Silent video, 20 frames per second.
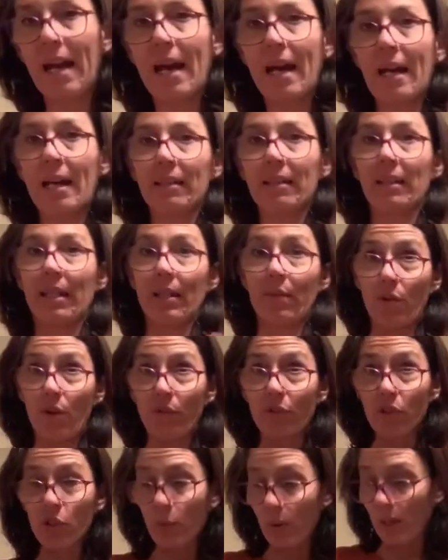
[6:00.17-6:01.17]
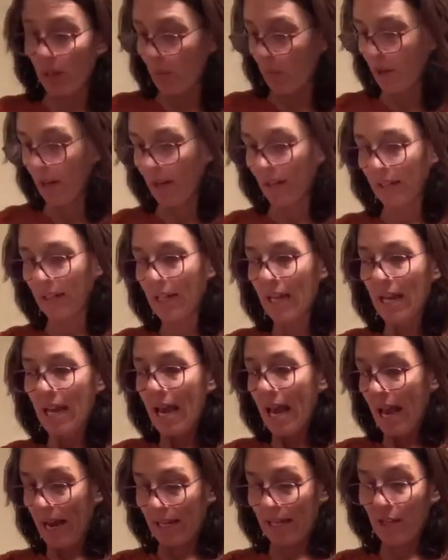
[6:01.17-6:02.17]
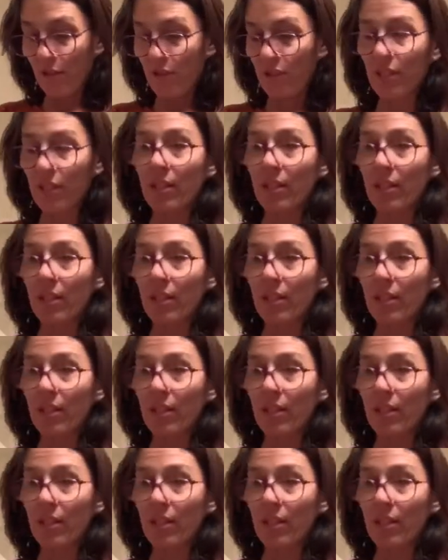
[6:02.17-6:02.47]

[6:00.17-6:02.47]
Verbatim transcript: at like Forever 21. And here's